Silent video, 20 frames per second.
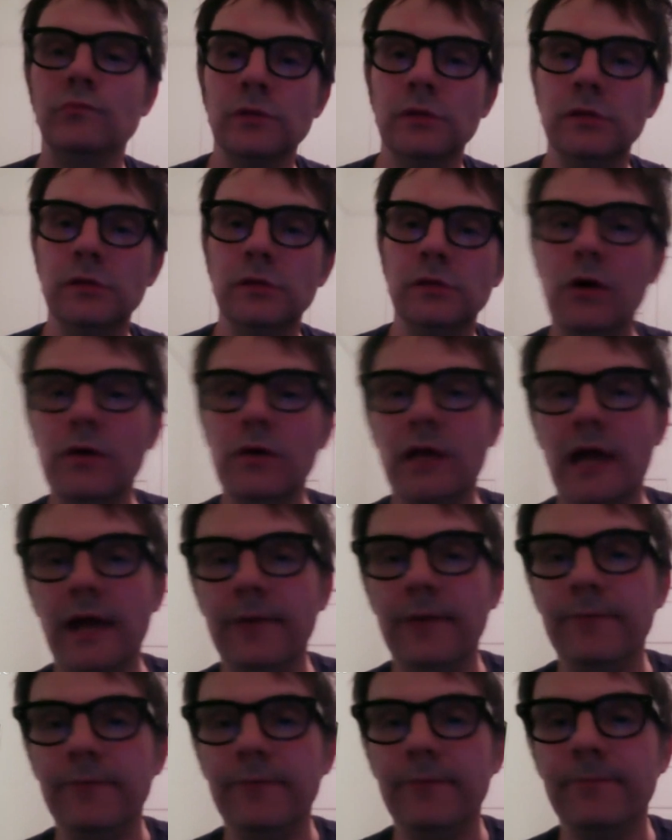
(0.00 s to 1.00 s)
Okay,
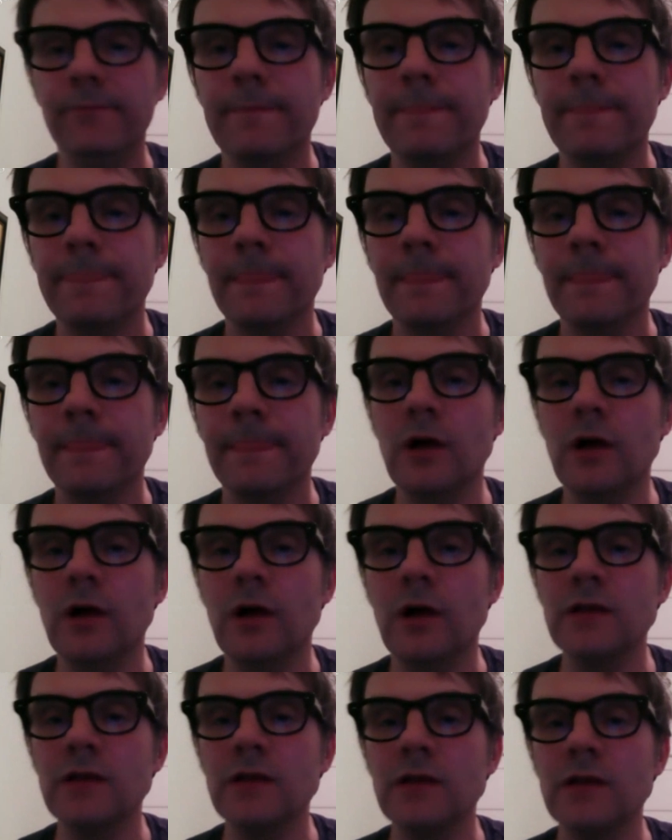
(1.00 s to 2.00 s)

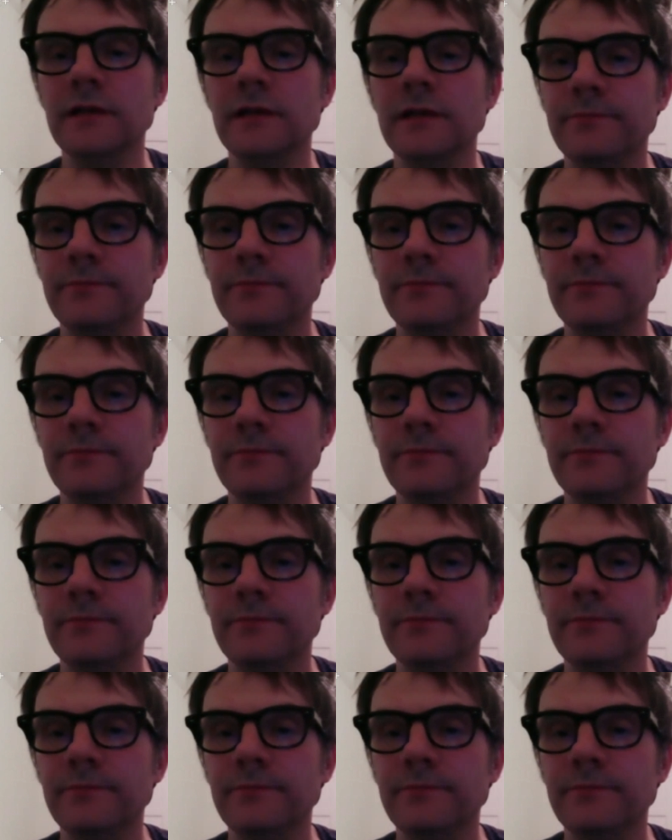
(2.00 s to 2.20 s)
Rosalind